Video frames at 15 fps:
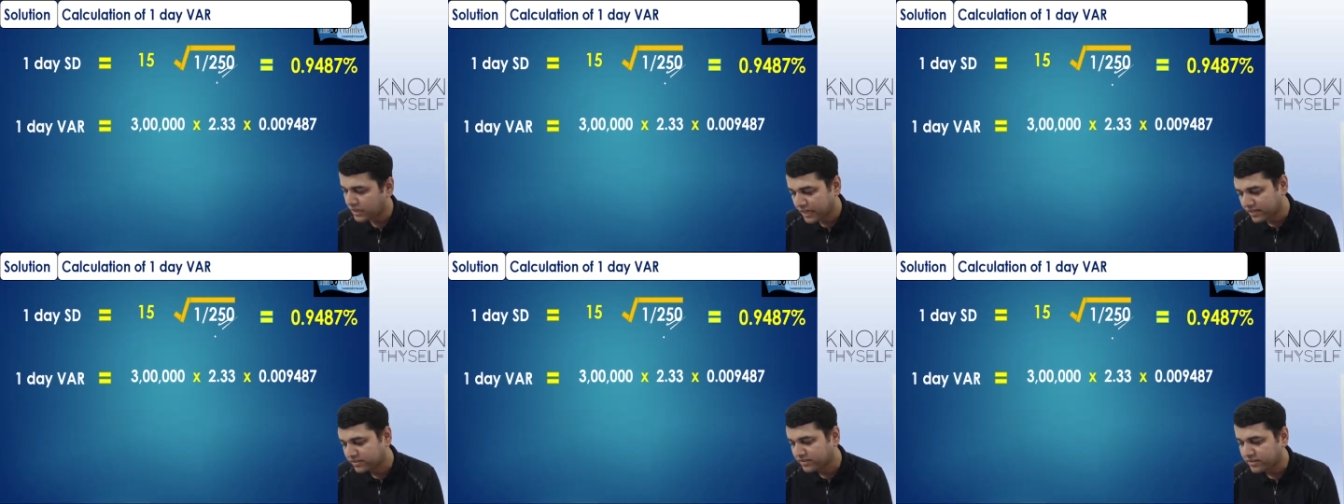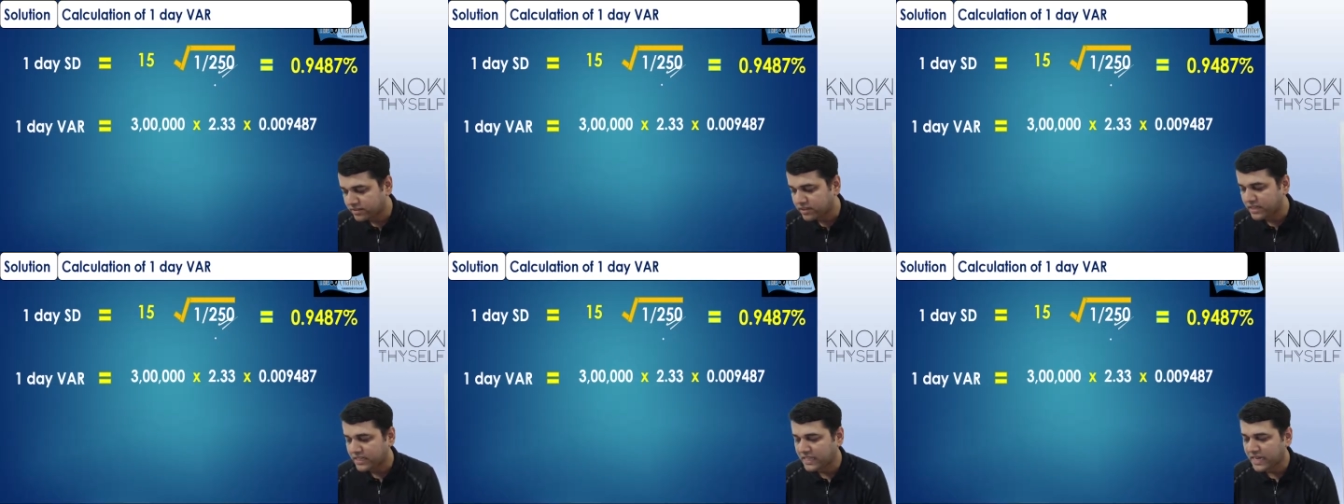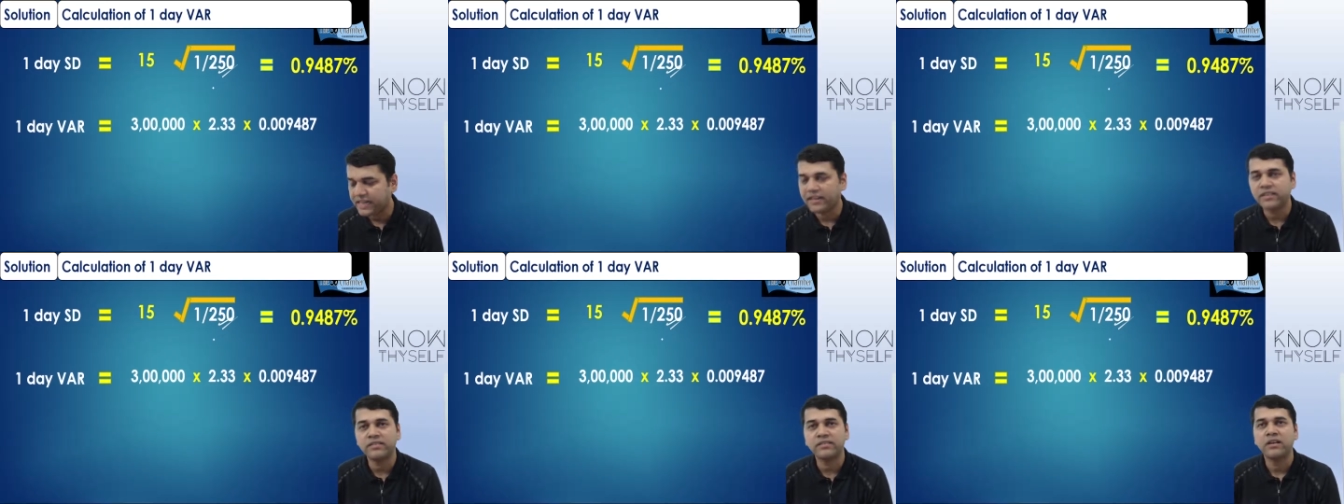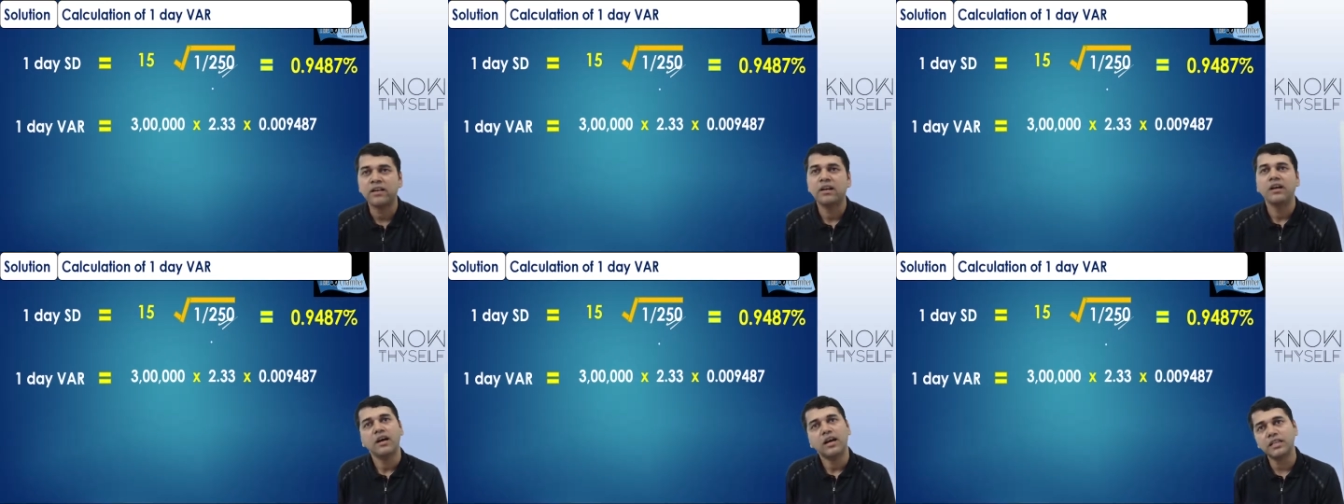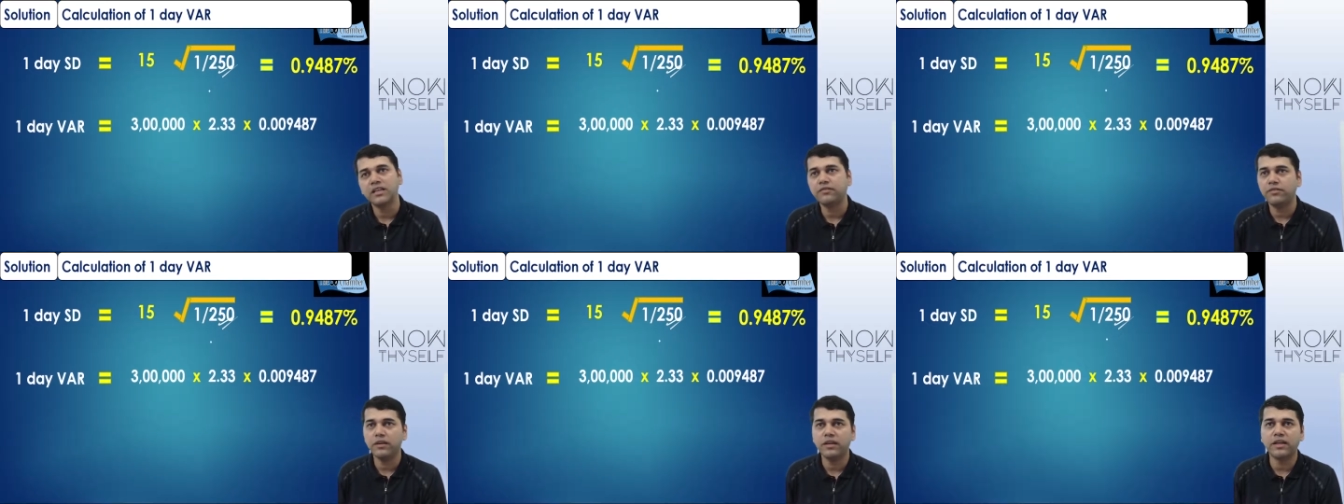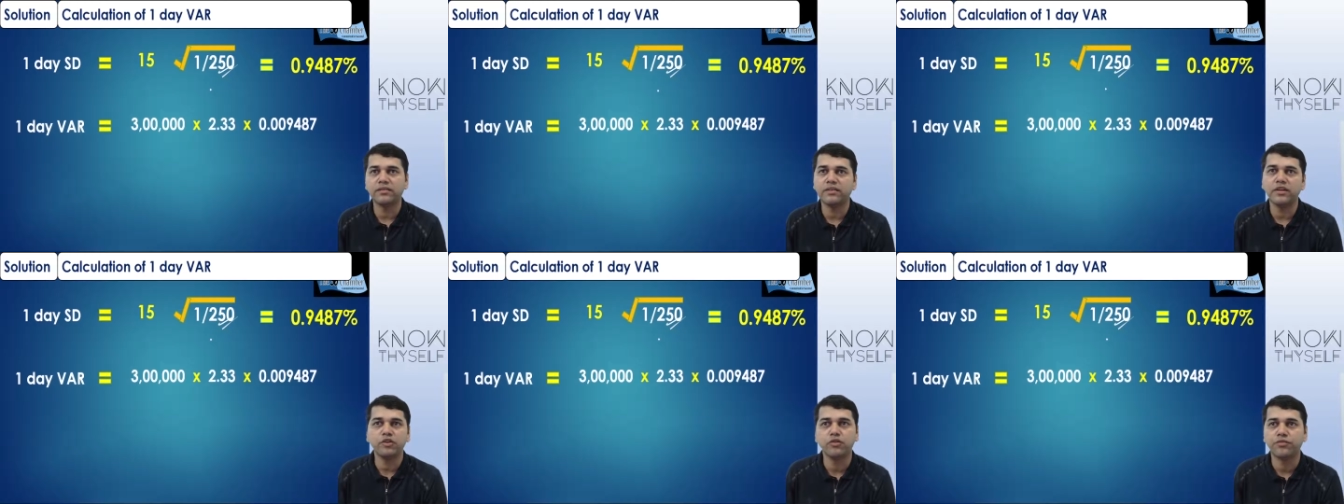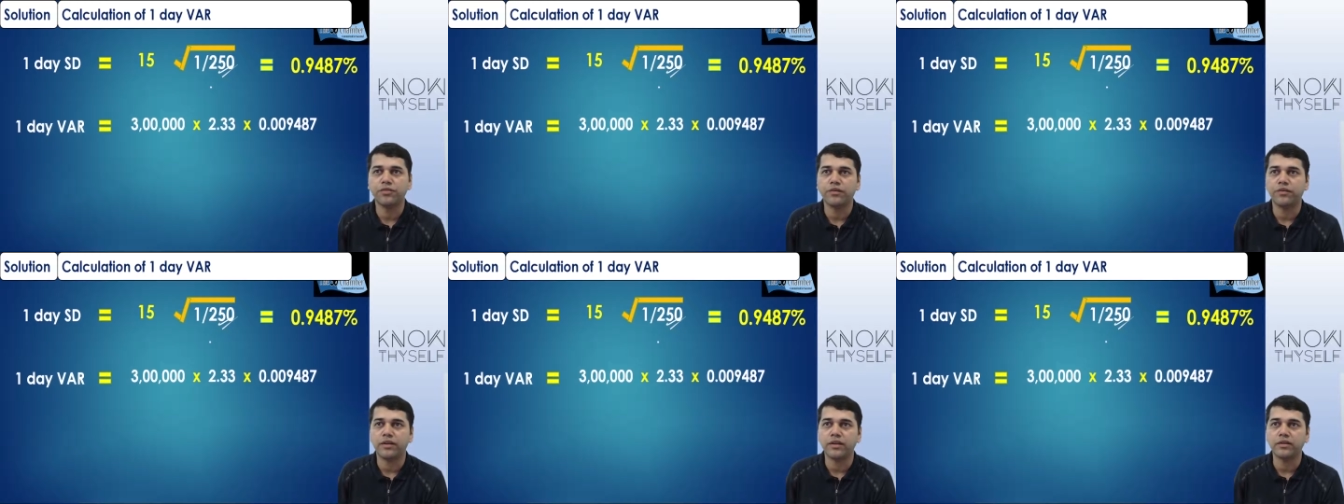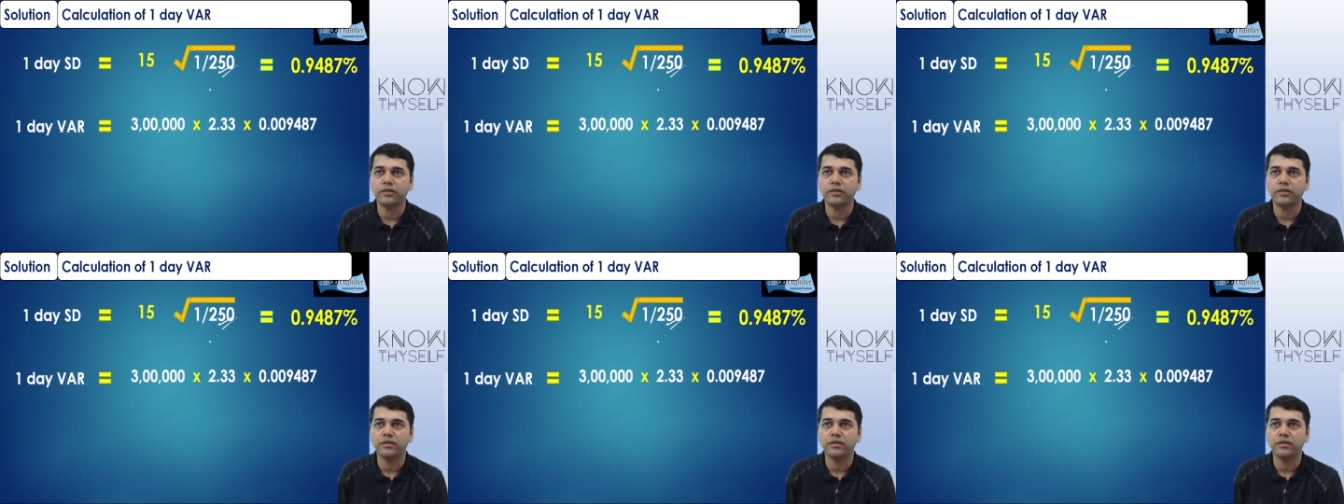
let us consider that days. Otherwise, we'll consider 250.